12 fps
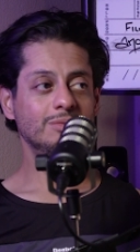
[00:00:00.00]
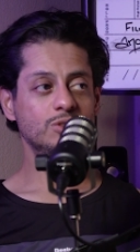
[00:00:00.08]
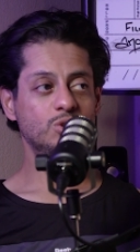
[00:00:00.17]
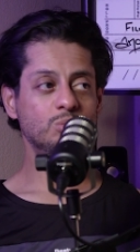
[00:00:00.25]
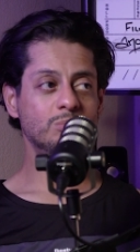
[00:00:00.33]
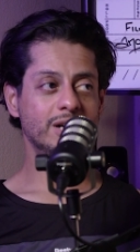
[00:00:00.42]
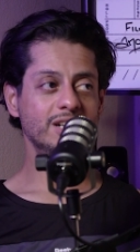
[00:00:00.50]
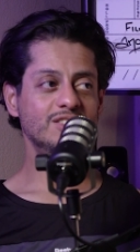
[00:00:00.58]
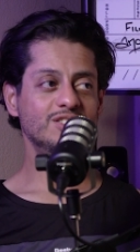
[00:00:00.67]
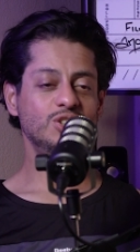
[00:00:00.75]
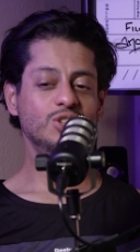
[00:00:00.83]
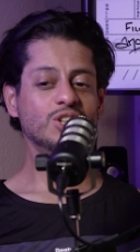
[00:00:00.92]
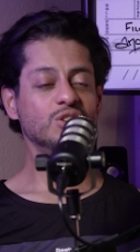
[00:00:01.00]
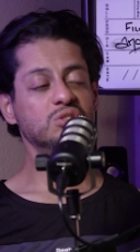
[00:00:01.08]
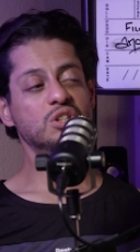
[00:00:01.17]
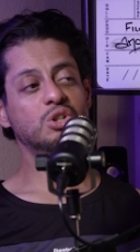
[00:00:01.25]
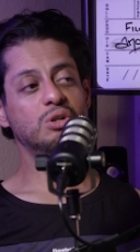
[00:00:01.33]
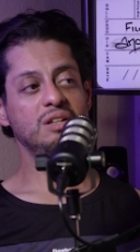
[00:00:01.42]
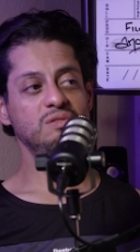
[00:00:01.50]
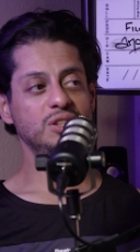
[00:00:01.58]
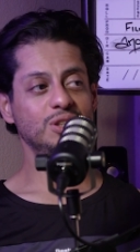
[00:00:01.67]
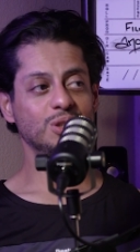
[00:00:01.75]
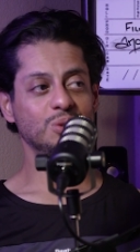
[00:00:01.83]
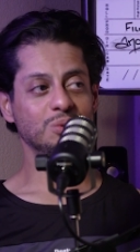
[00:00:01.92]
too much, then you're gonna start craving
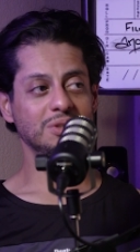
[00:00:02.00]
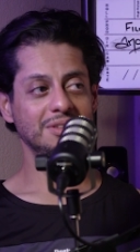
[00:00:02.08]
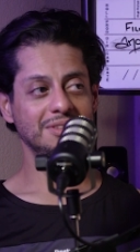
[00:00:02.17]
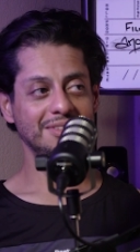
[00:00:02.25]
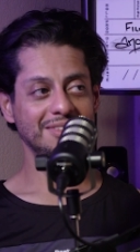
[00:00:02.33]
the other one.